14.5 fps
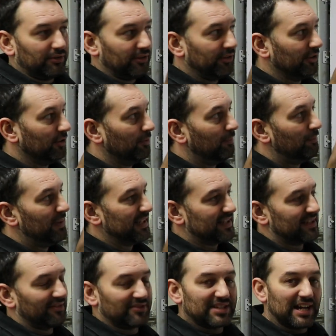little
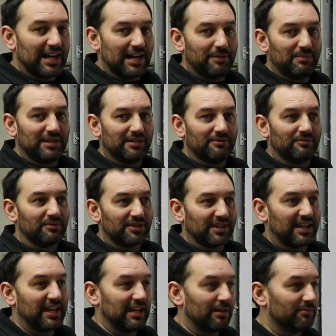bits of timing with the
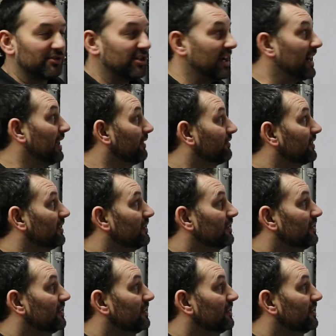camshaft,